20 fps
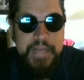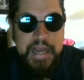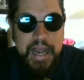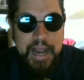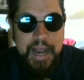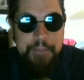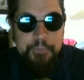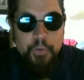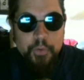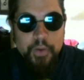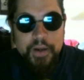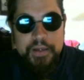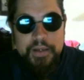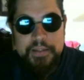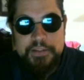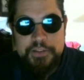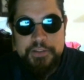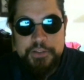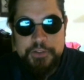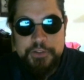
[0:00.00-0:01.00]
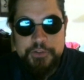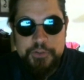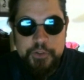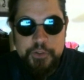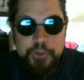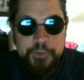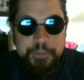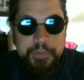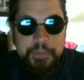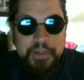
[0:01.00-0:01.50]
I'm going to
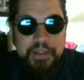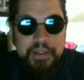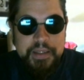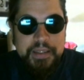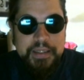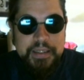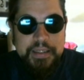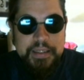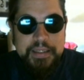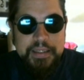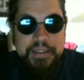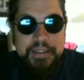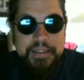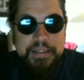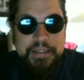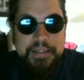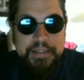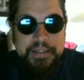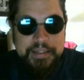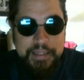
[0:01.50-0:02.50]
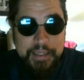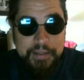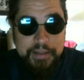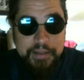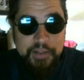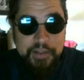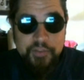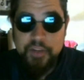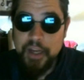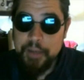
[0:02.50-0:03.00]
assume that
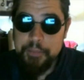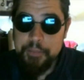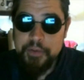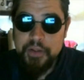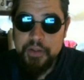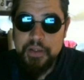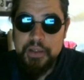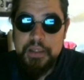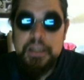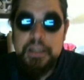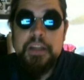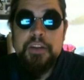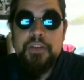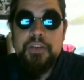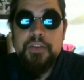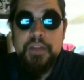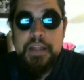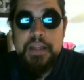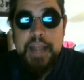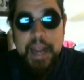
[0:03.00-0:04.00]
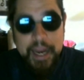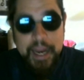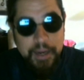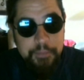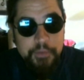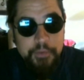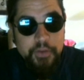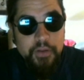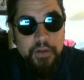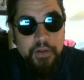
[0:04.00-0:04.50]
this amulet is the
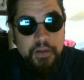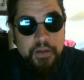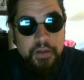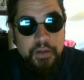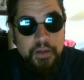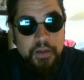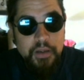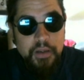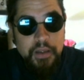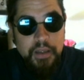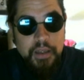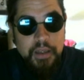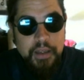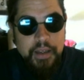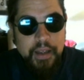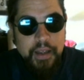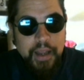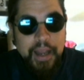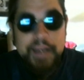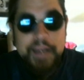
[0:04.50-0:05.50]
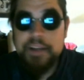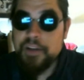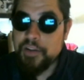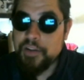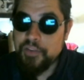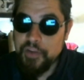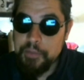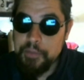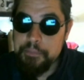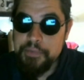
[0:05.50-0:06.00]
amulet, and it
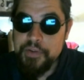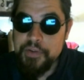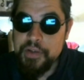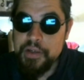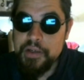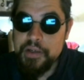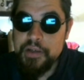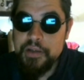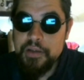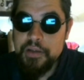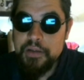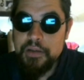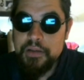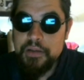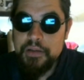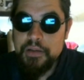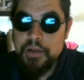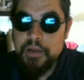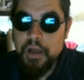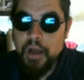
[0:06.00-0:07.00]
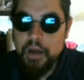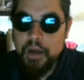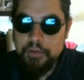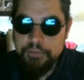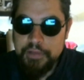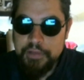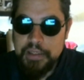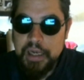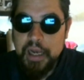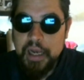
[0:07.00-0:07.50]
is empty, of
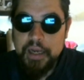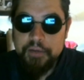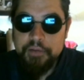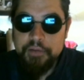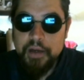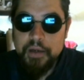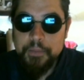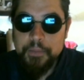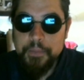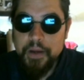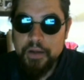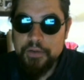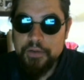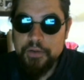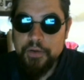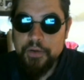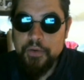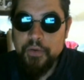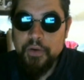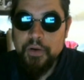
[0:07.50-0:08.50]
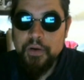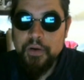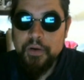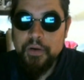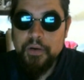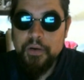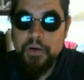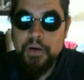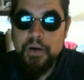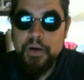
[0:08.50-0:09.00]
the Eye of Agamotto,
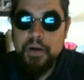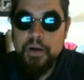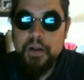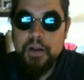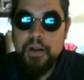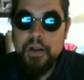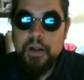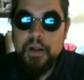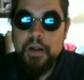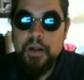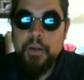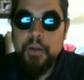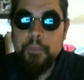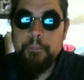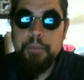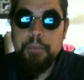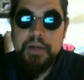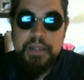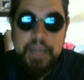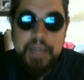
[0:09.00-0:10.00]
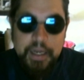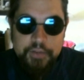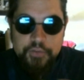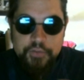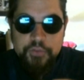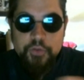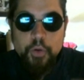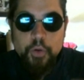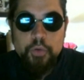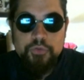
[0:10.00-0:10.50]
but it has a
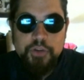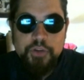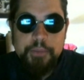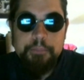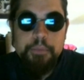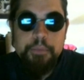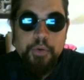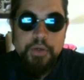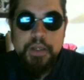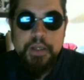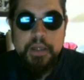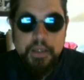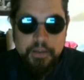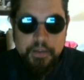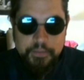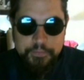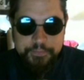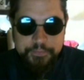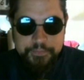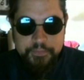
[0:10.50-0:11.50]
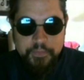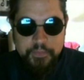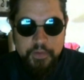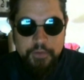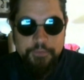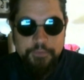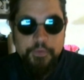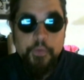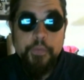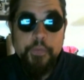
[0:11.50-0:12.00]
soul gem put in it to
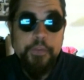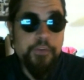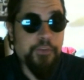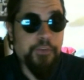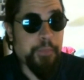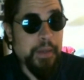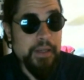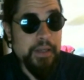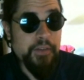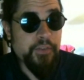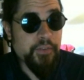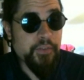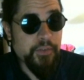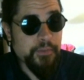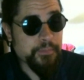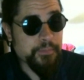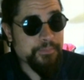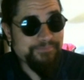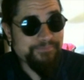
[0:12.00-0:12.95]
fill the space.